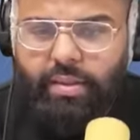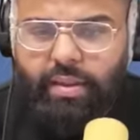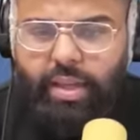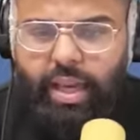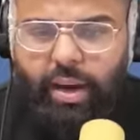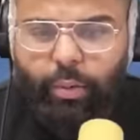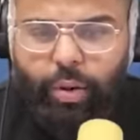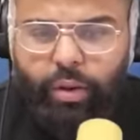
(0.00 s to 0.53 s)

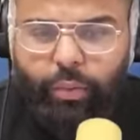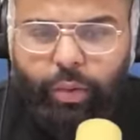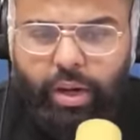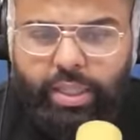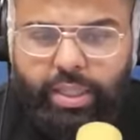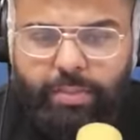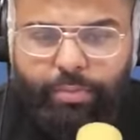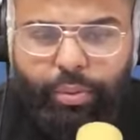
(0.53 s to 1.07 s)
Yeah, we're, uh, we're at
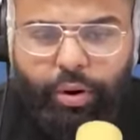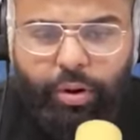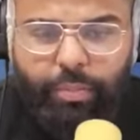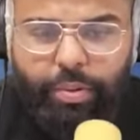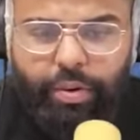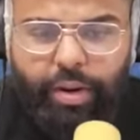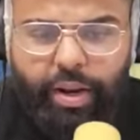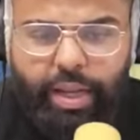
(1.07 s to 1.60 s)
spawn
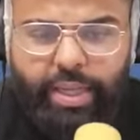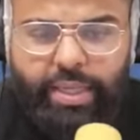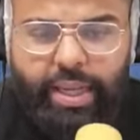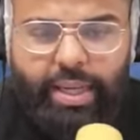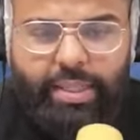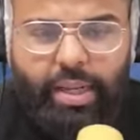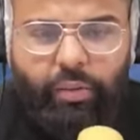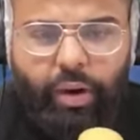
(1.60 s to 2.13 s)
point. Is it
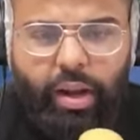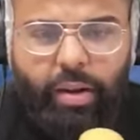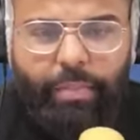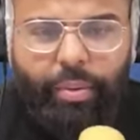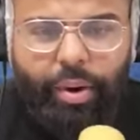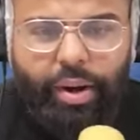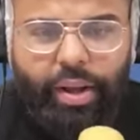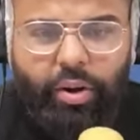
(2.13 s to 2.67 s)
is there really a
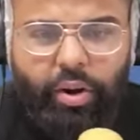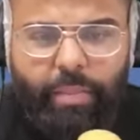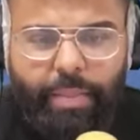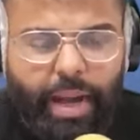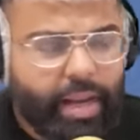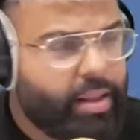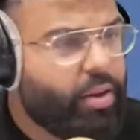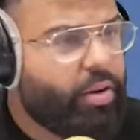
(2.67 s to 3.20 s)
point in going
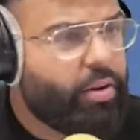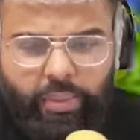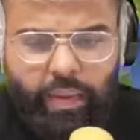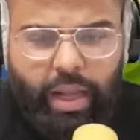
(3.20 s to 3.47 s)
back, though?